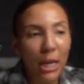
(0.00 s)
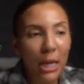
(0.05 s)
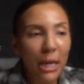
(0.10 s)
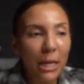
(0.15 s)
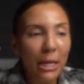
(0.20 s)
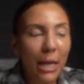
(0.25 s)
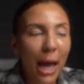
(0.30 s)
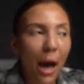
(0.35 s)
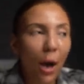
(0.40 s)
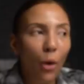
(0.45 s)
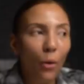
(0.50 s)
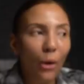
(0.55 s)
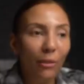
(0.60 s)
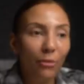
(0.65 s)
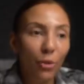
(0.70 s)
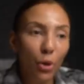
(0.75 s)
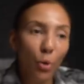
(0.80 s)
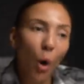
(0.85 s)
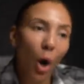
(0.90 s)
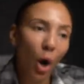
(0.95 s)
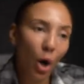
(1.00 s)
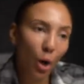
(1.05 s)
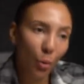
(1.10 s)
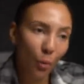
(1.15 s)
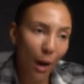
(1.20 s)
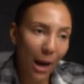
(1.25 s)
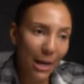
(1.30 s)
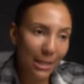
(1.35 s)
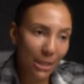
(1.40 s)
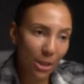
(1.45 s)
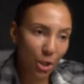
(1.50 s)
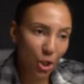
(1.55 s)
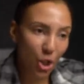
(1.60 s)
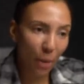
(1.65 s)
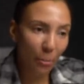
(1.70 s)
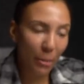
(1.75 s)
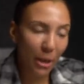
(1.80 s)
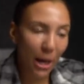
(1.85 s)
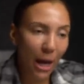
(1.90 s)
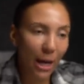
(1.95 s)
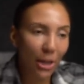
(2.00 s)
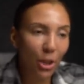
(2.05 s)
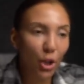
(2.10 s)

Now, if you are a rising Gemini,